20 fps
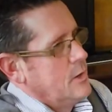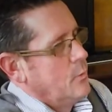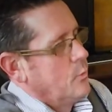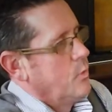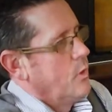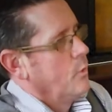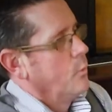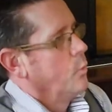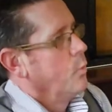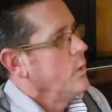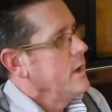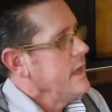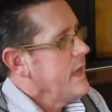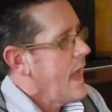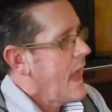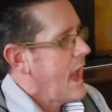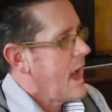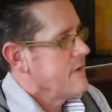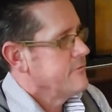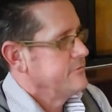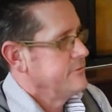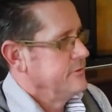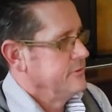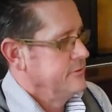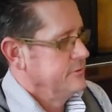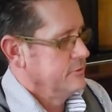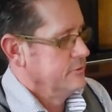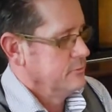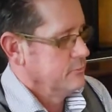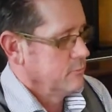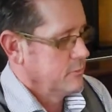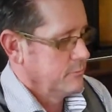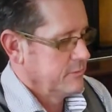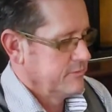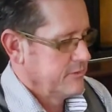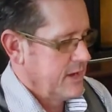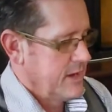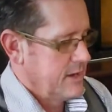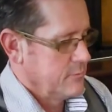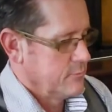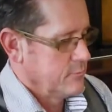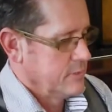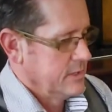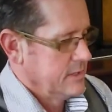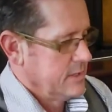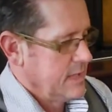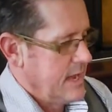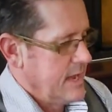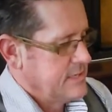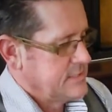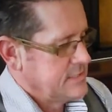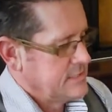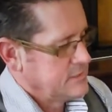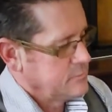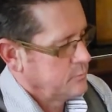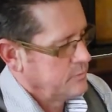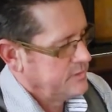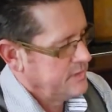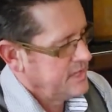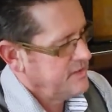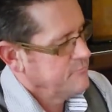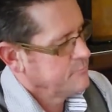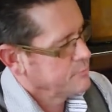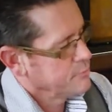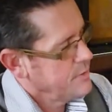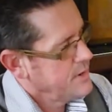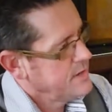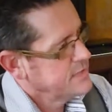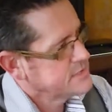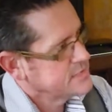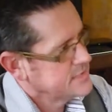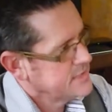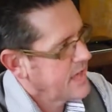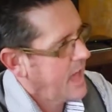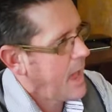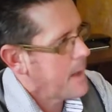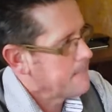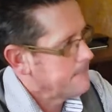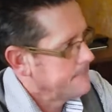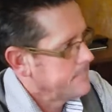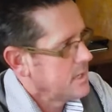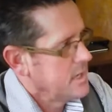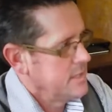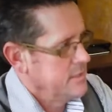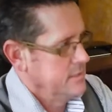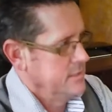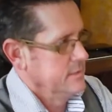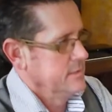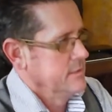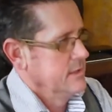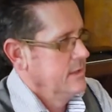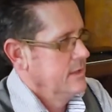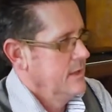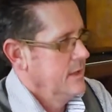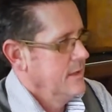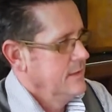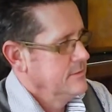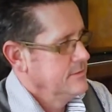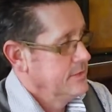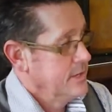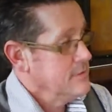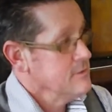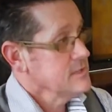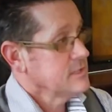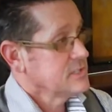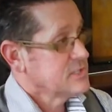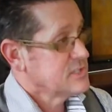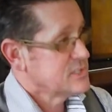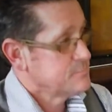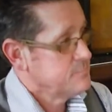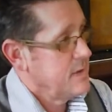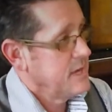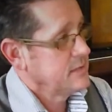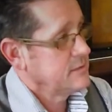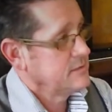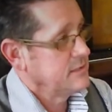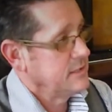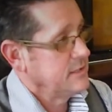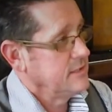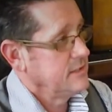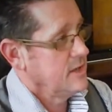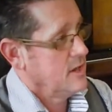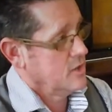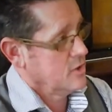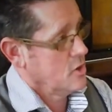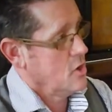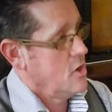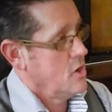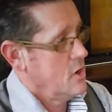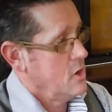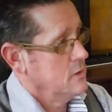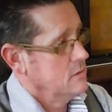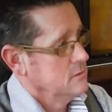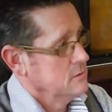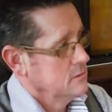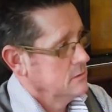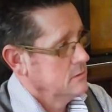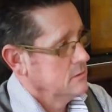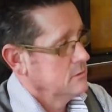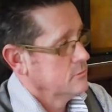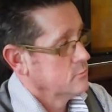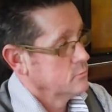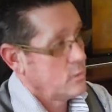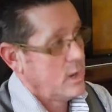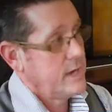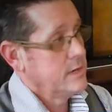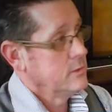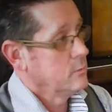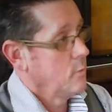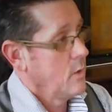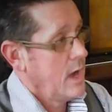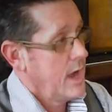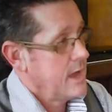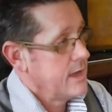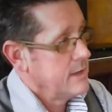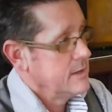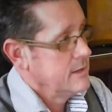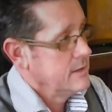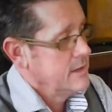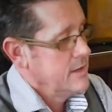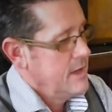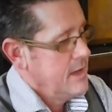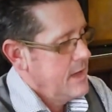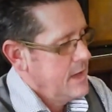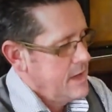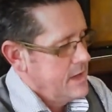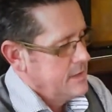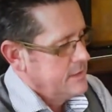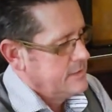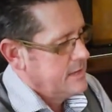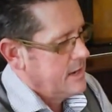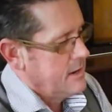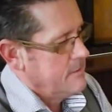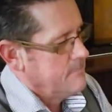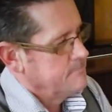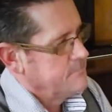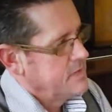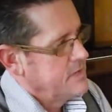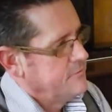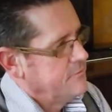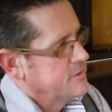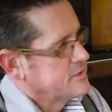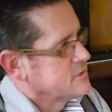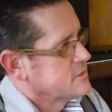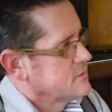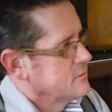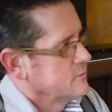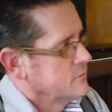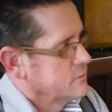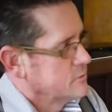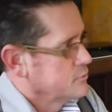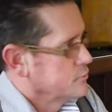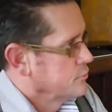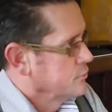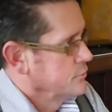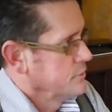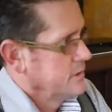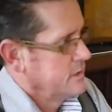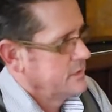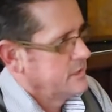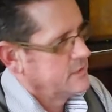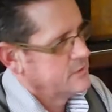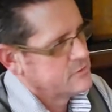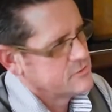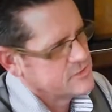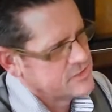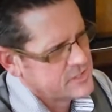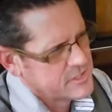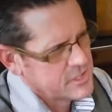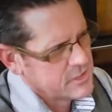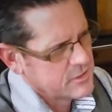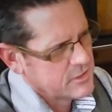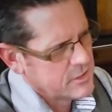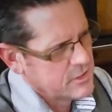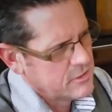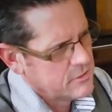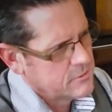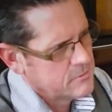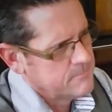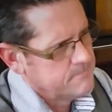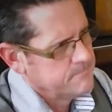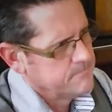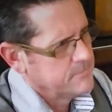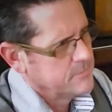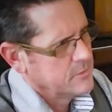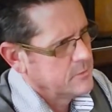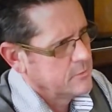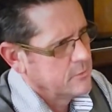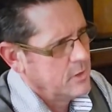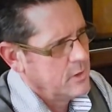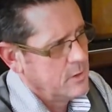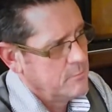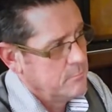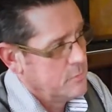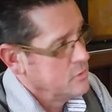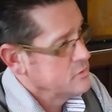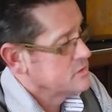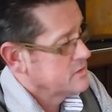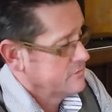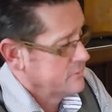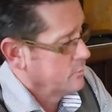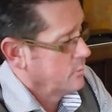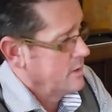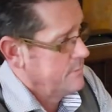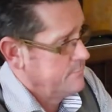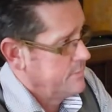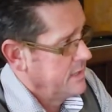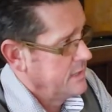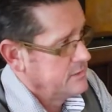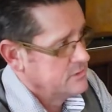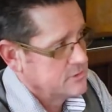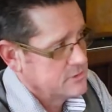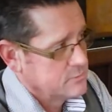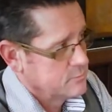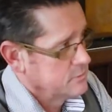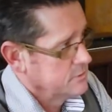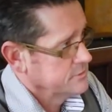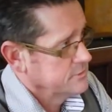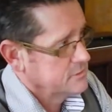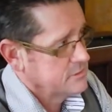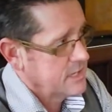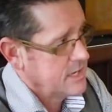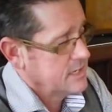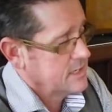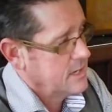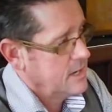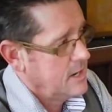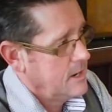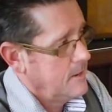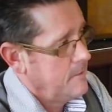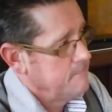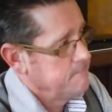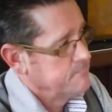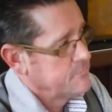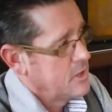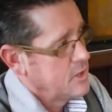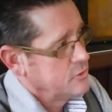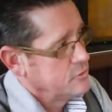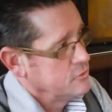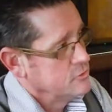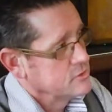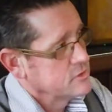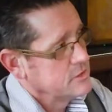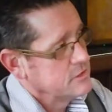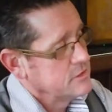What we have to do, what we've got to realize is when they've pressed that button, they're expecting a call right away. Now, if it's Trulia or Zillow, most of the web pages, Realtor.com, usually